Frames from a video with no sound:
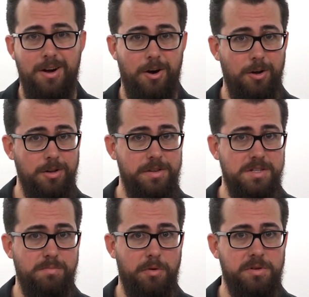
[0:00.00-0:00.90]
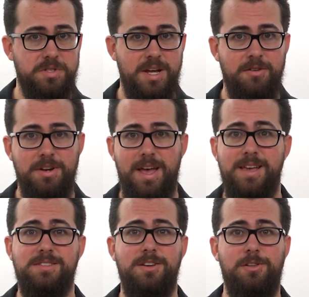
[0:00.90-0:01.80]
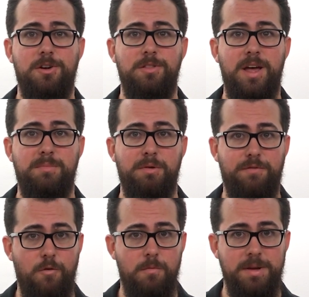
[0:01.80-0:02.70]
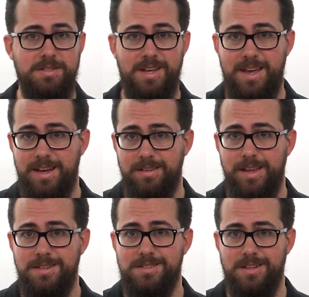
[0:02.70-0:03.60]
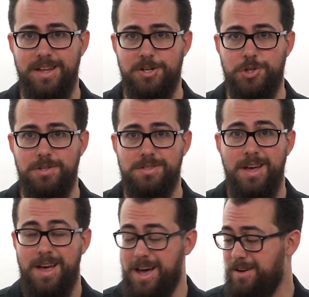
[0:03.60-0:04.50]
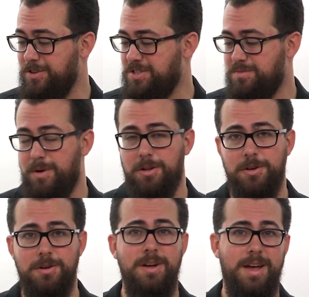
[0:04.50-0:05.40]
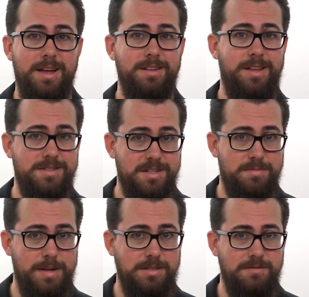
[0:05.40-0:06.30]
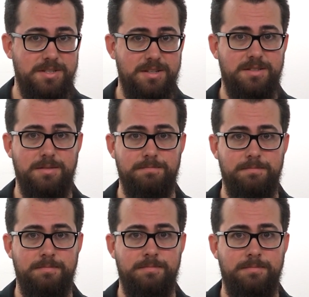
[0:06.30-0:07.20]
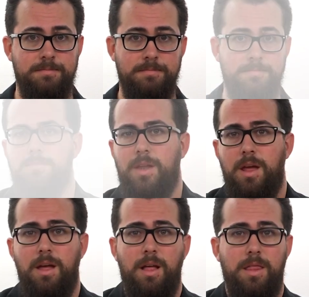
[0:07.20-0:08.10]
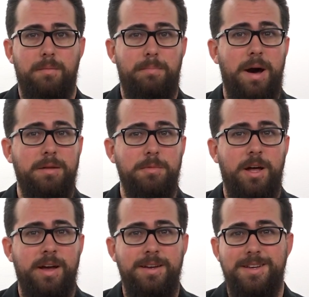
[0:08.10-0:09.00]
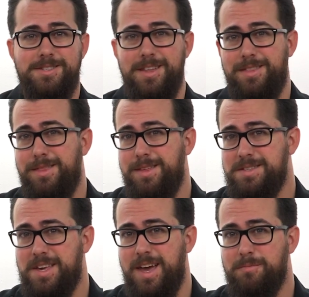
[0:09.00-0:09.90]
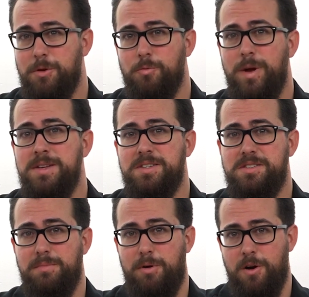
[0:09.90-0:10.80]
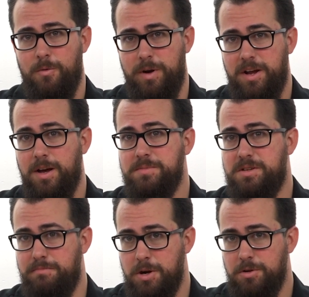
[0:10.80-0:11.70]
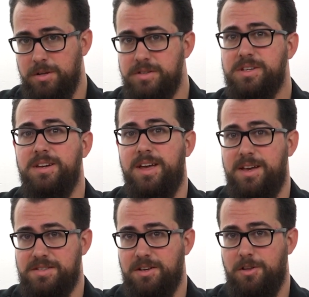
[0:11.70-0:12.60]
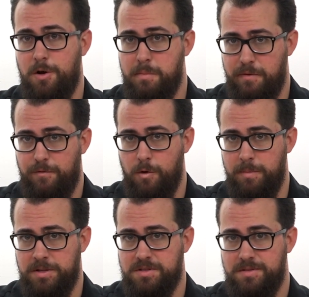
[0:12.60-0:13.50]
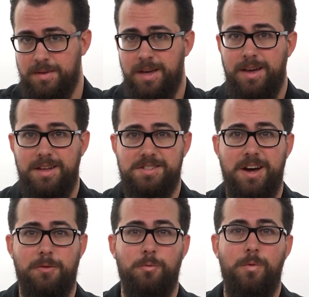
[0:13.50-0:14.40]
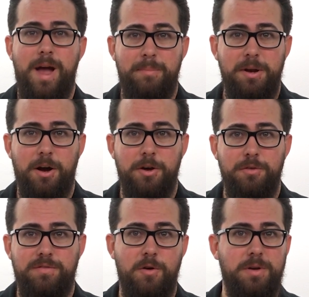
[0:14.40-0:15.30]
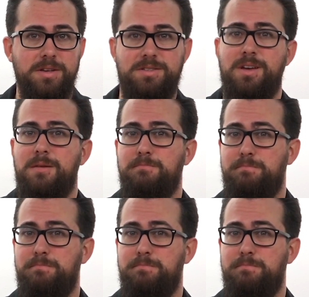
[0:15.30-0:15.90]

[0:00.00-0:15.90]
All of this boils down to S L R-like performance and lens selections out of a smaller and less expensive system. The bottom line is that this camera raises the bar when it comes to mirrorless and S L R performance. It's got rapid autofocus,